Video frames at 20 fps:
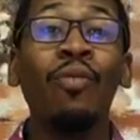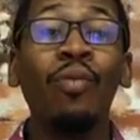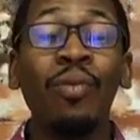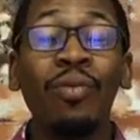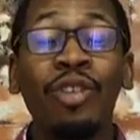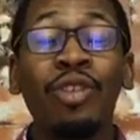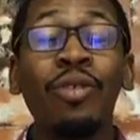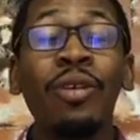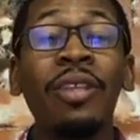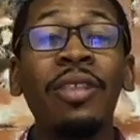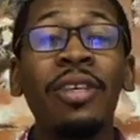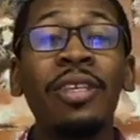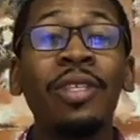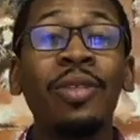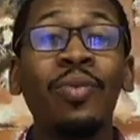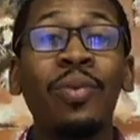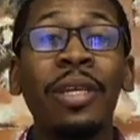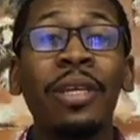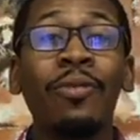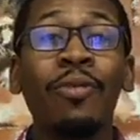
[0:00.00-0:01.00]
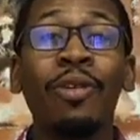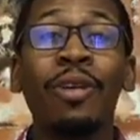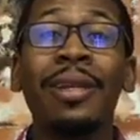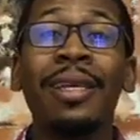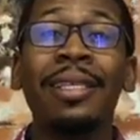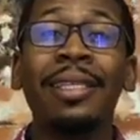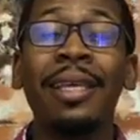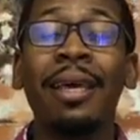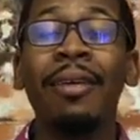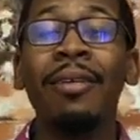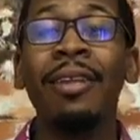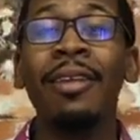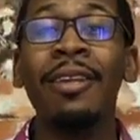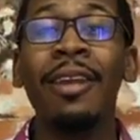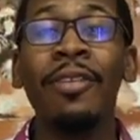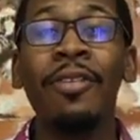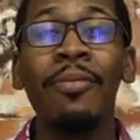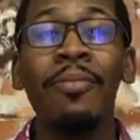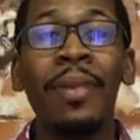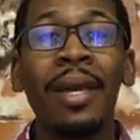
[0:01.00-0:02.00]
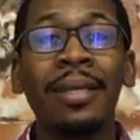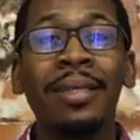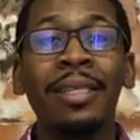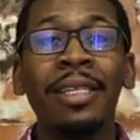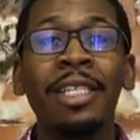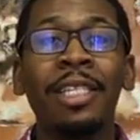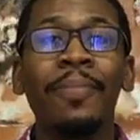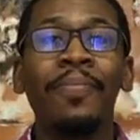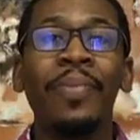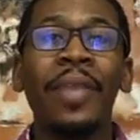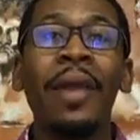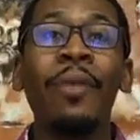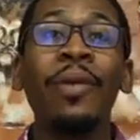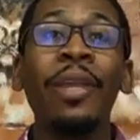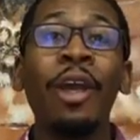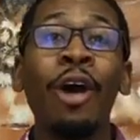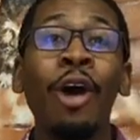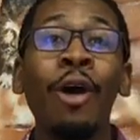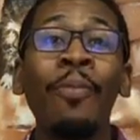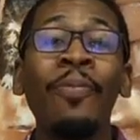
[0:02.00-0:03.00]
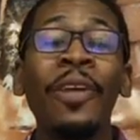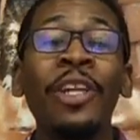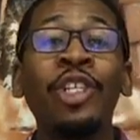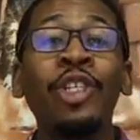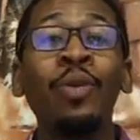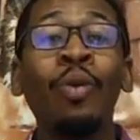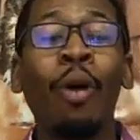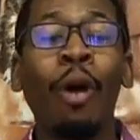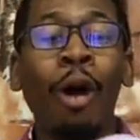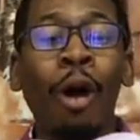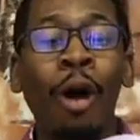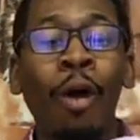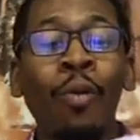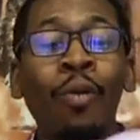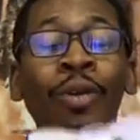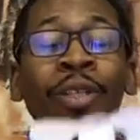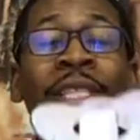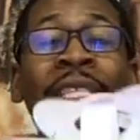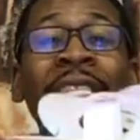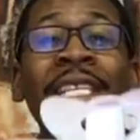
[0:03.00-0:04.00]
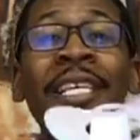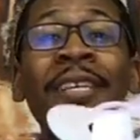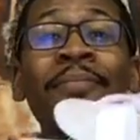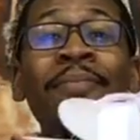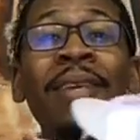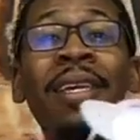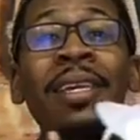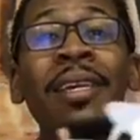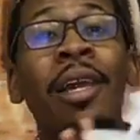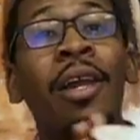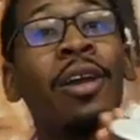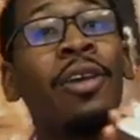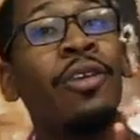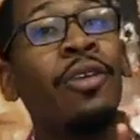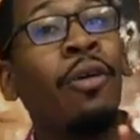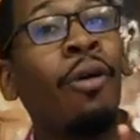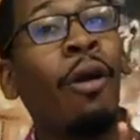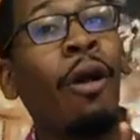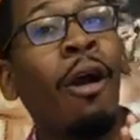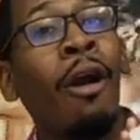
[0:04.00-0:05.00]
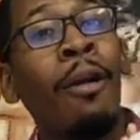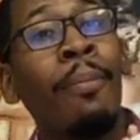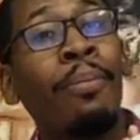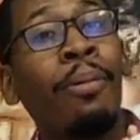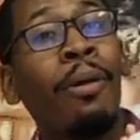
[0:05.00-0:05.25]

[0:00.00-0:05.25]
during this week, we're going to send out another message, and we hope that you all will send me your art